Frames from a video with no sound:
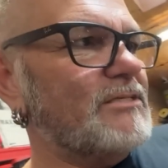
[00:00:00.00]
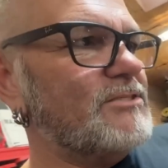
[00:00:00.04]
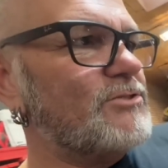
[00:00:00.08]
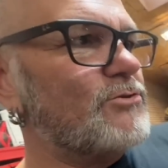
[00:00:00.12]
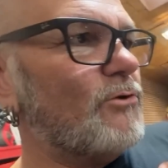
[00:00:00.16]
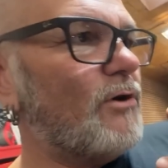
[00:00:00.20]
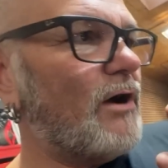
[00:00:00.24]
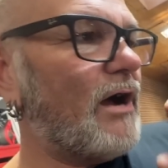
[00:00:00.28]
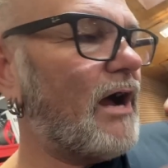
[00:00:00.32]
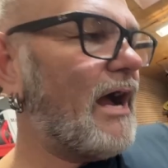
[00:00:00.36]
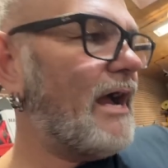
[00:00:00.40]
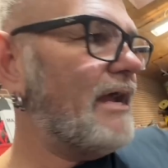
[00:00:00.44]

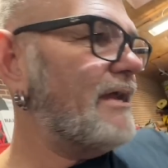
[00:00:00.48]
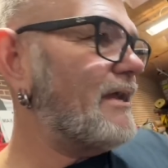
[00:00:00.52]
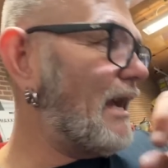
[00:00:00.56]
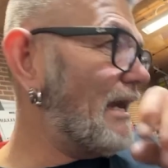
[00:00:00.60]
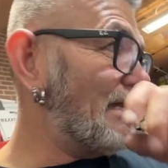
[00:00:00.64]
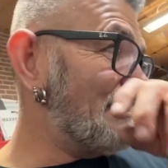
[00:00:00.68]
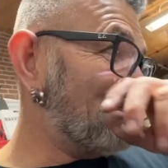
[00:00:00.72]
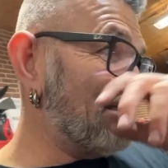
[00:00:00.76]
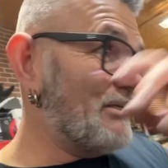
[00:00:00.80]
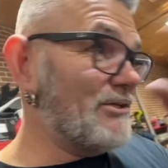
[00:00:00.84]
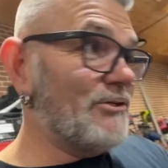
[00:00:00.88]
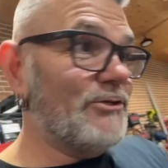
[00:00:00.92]
So I
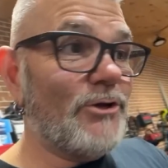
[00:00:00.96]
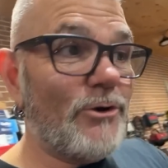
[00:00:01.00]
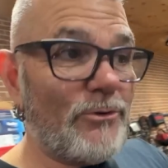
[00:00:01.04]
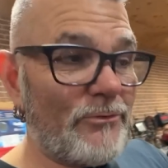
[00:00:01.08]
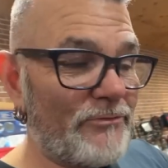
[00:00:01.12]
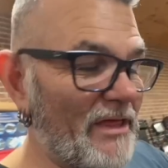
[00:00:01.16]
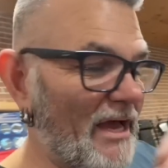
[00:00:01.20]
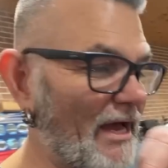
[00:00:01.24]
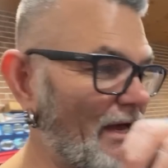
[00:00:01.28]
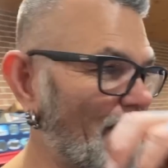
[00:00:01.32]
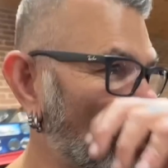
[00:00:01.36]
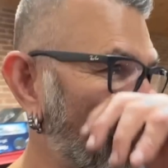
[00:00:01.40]
didn't know
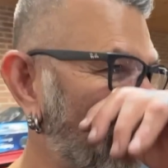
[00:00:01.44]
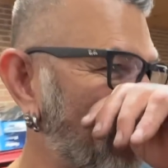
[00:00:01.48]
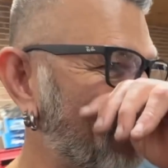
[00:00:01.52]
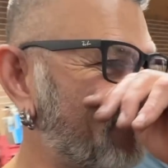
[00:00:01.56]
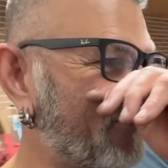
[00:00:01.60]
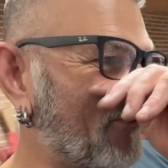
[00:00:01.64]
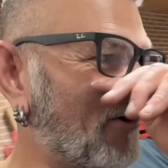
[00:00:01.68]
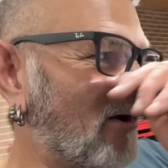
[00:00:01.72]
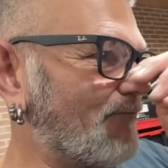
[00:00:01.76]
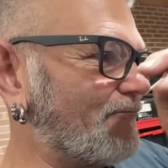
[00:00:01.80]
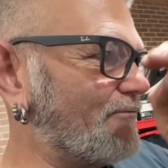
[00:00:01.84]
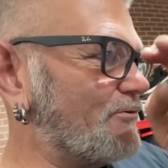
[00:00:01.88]
that. I
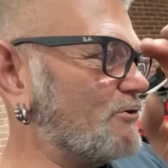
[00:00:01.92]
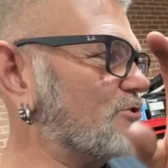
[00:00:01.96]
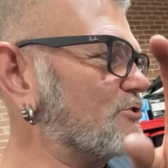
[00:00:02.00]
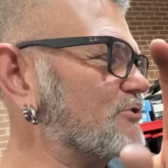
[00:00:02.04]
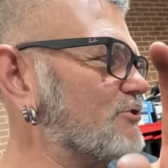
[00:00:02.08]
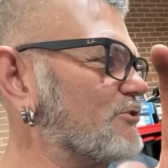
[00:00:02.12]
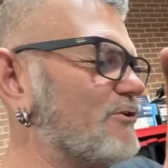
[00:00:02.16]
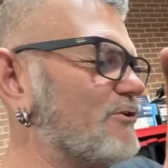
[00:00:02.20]
thought for sure